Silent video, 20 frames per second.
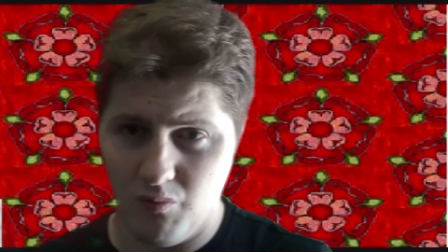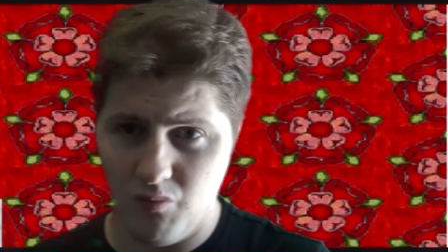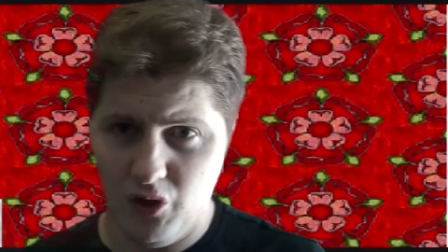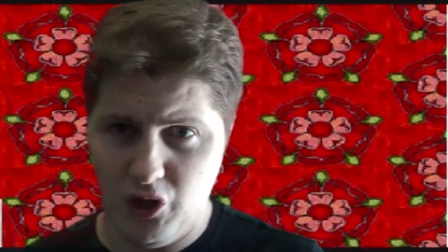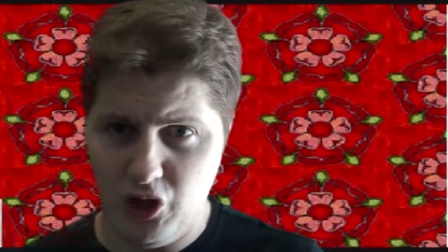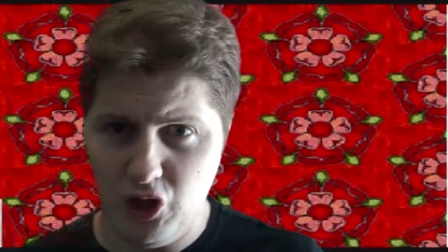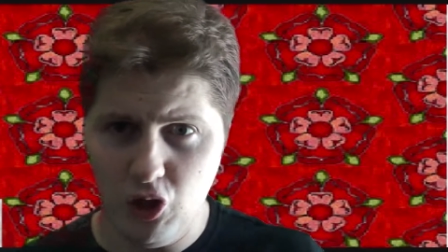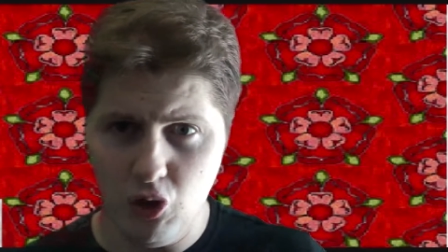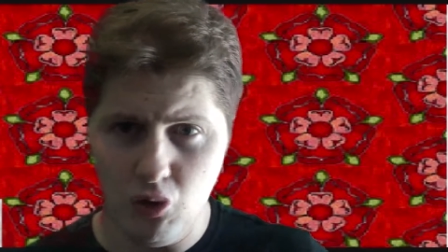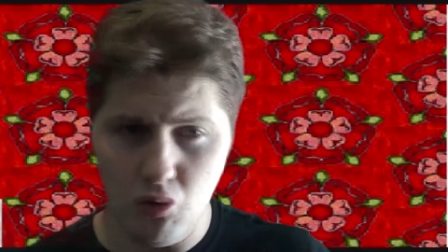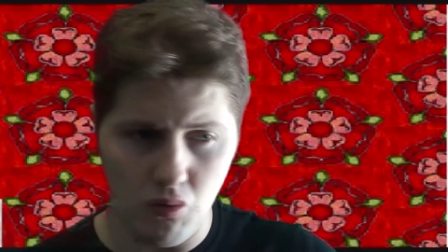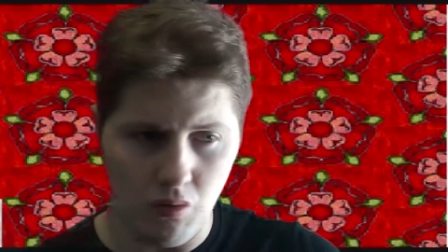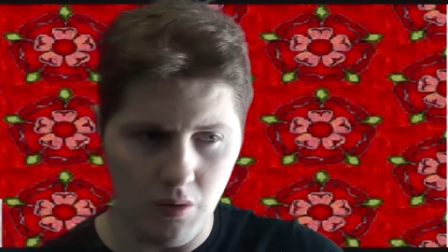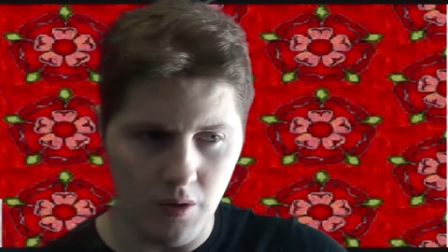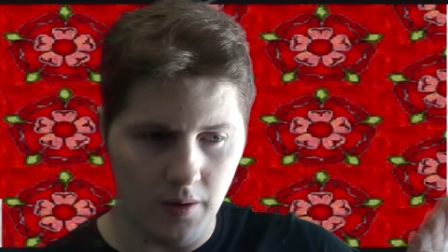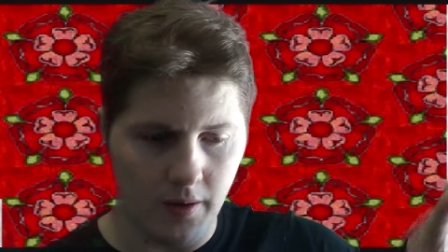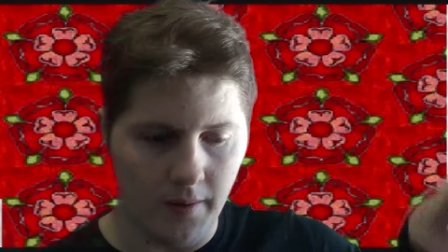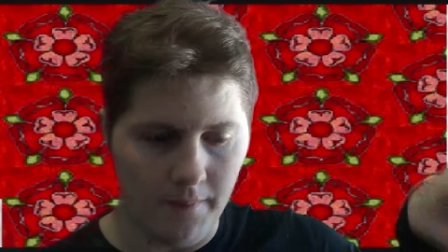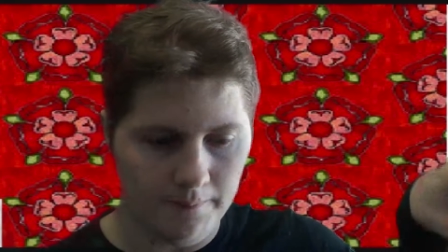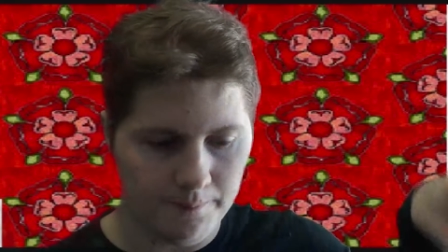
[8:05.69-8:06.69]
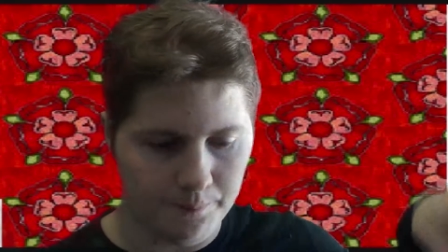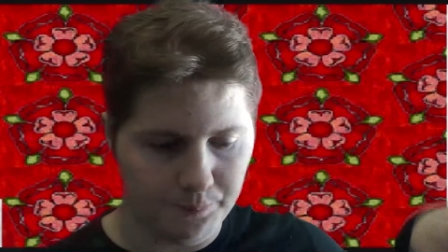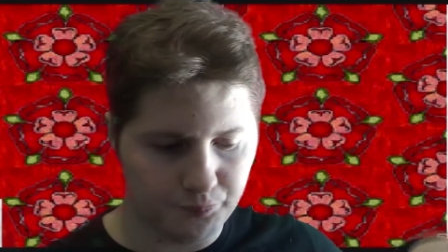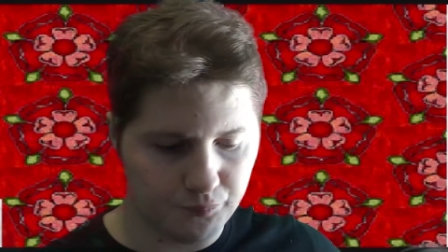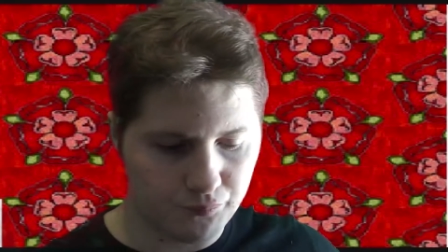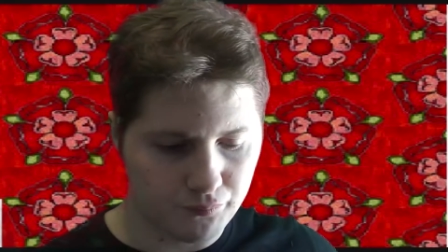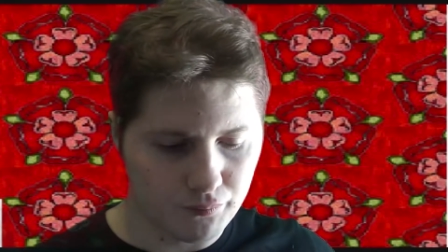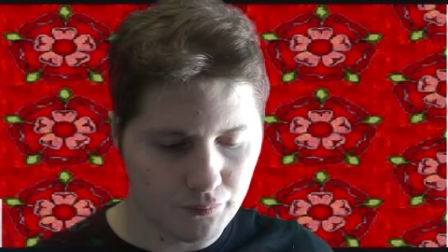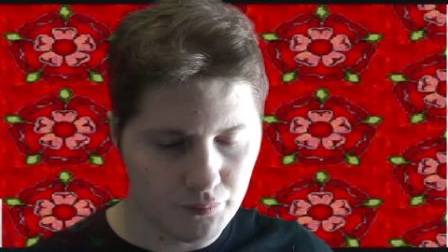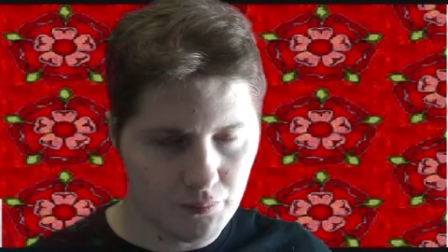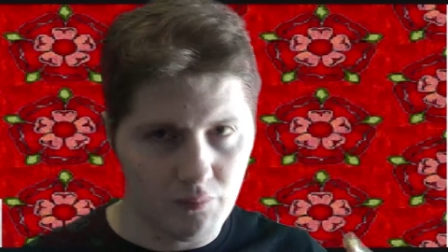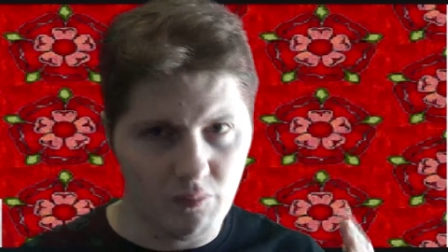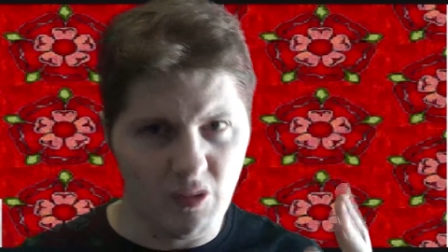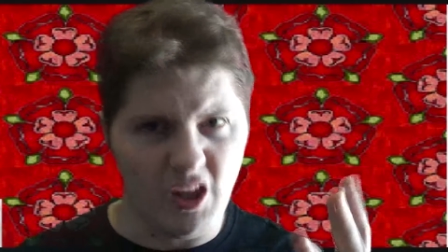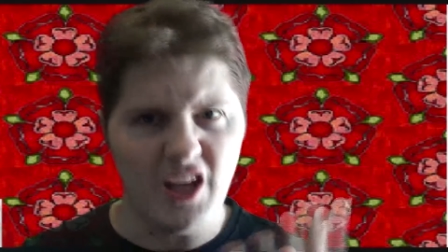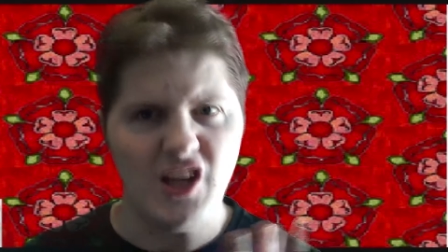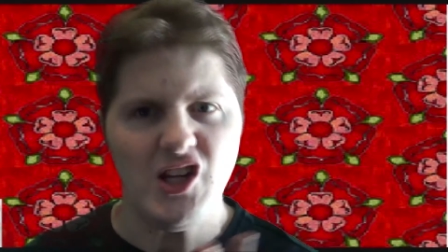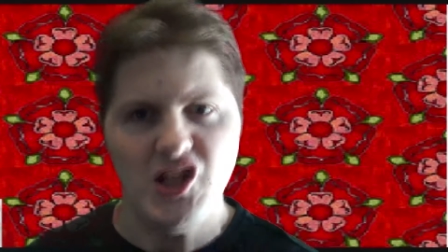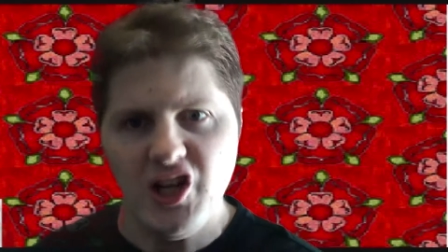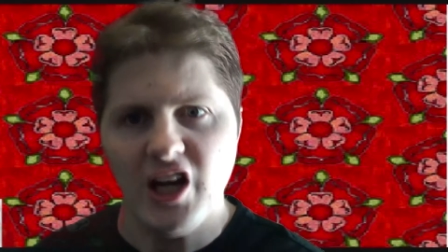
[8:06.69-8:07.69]
new
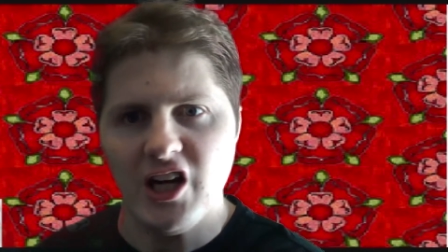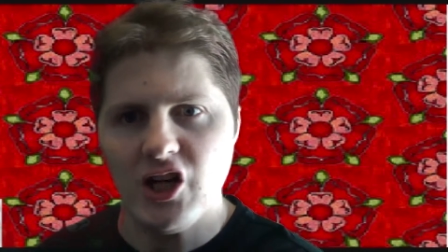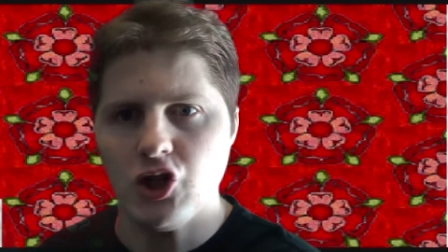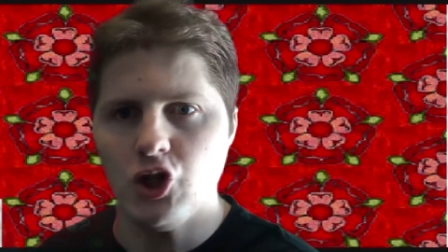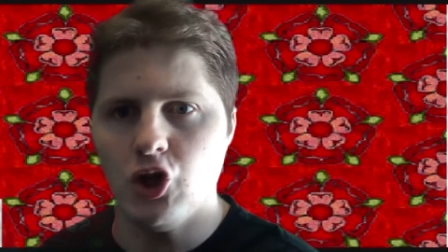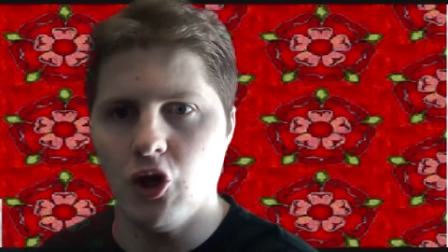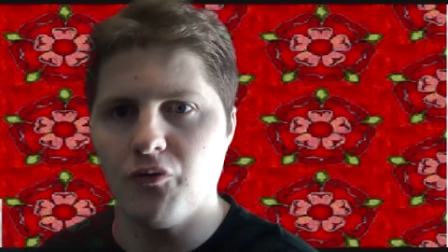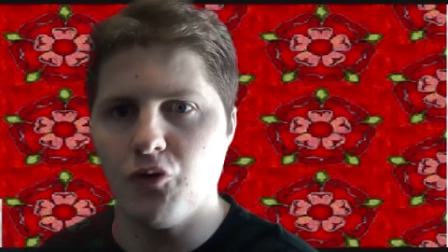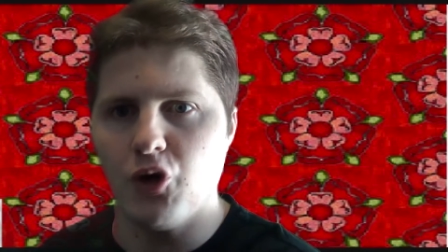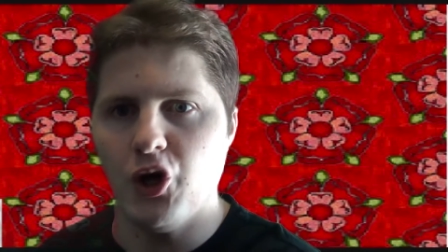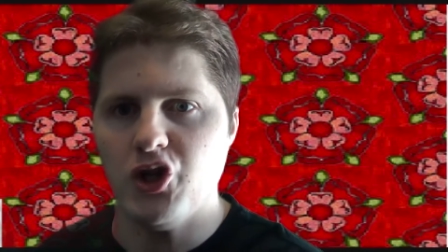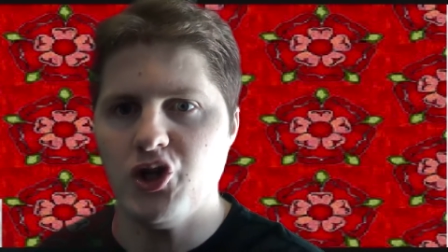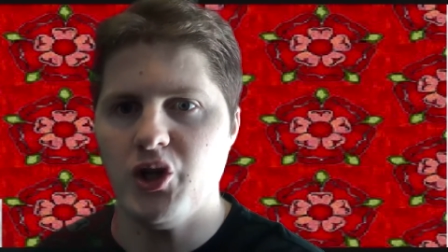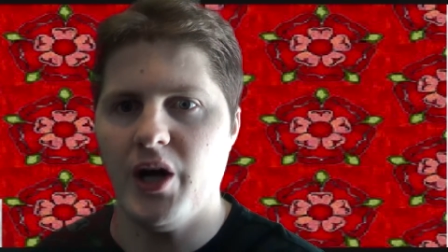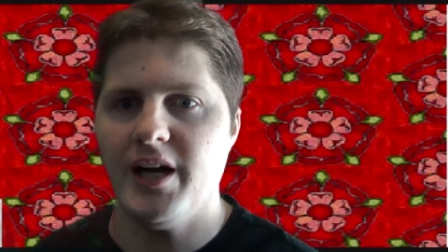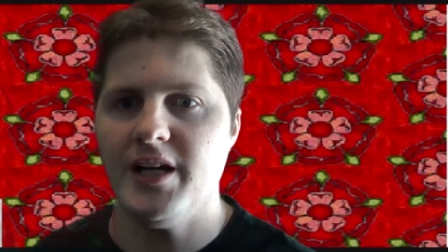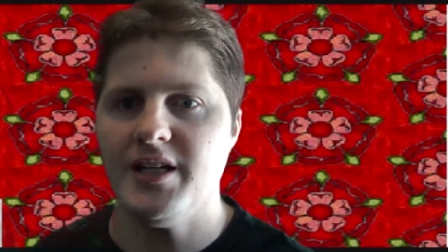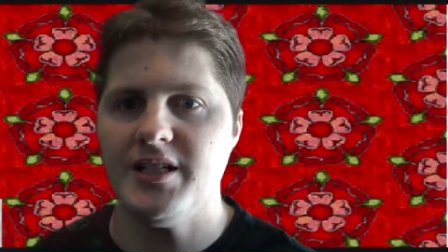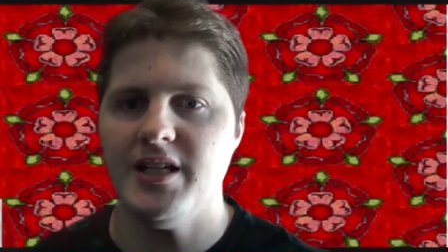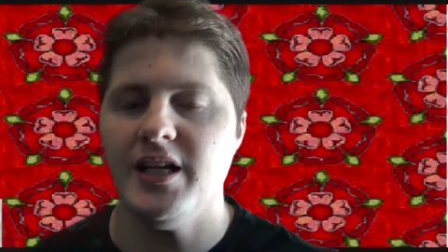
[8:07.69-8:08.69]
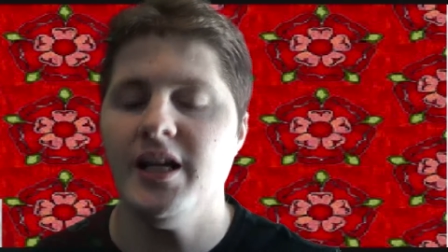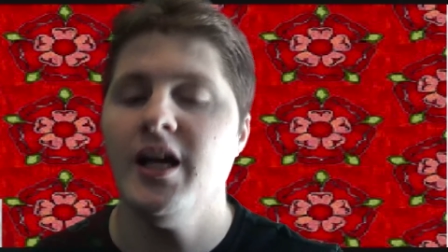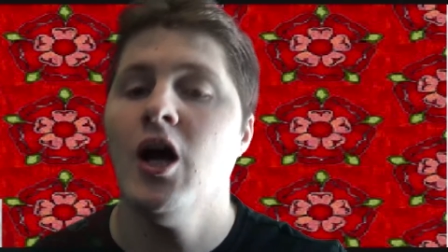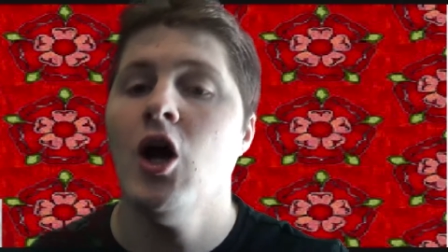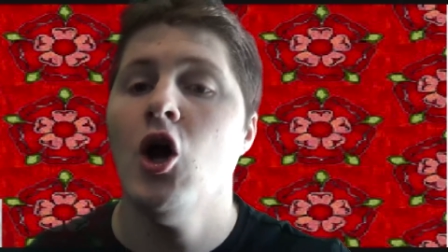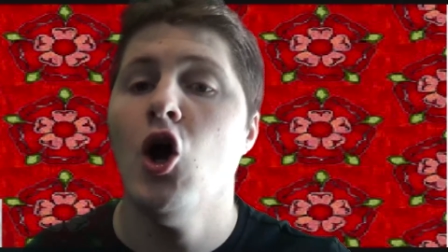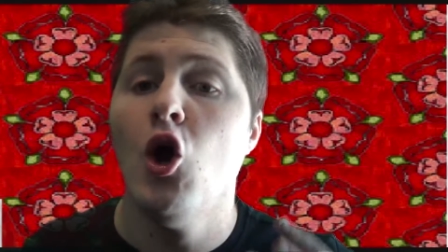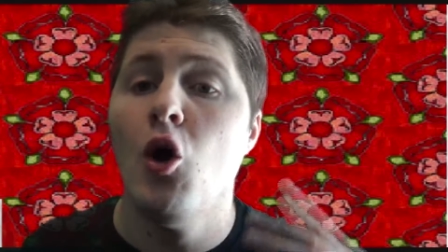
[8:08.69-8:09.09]
section of Christianity,